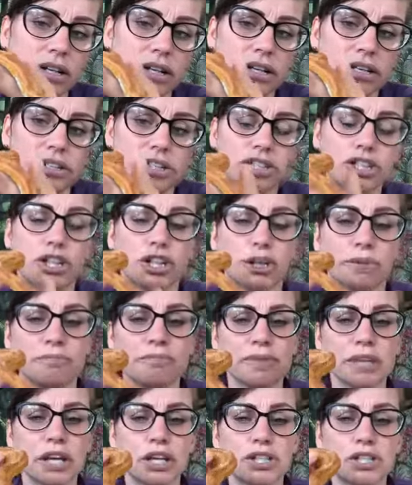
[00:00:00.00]
So
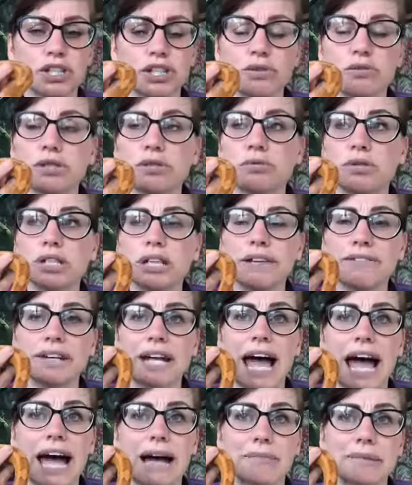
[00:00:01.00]
Zeus would live in a
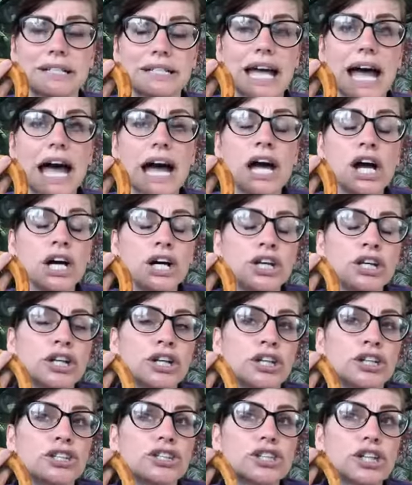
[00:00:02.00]
habitat.
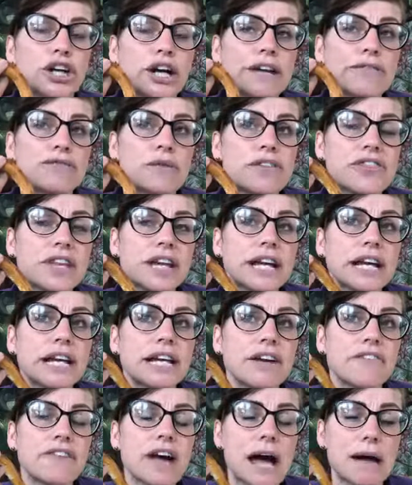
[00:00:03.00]
So if we're thinking
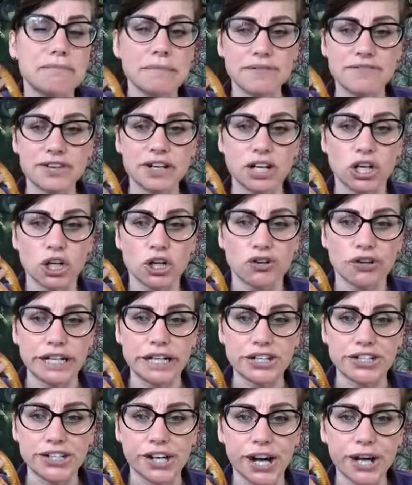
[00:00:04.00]
of our mythical
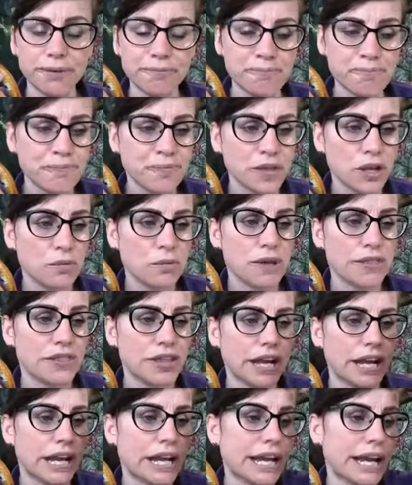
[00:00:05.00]
creature, we're
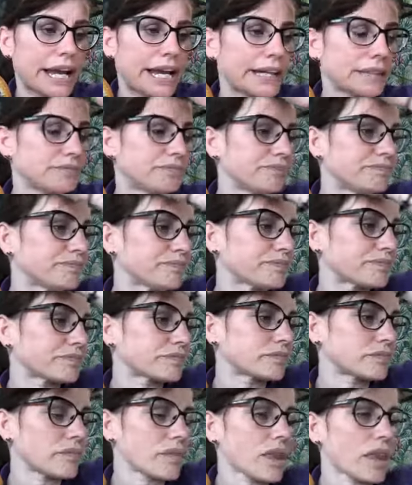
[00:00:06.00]
thinking,
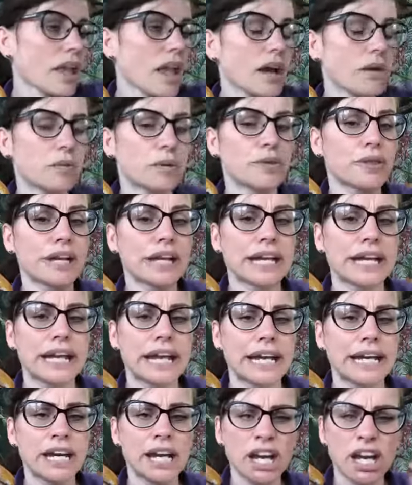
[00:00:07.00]

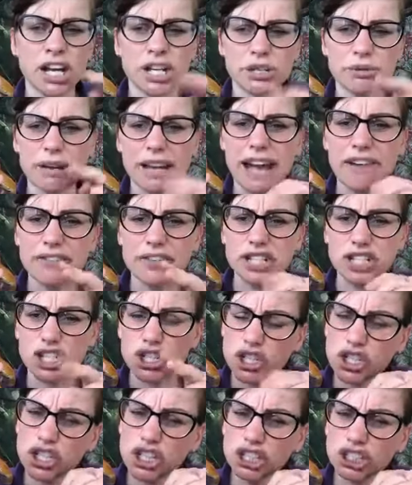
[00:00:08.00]
do we have a
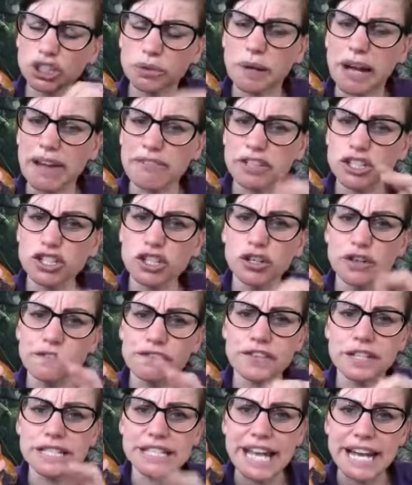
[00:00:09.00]
tongue? Do we have a tongue
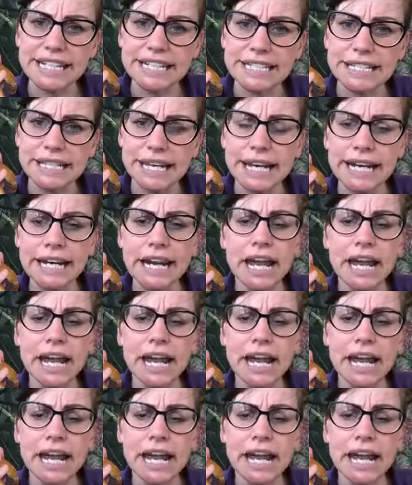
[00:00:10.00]
for sensing?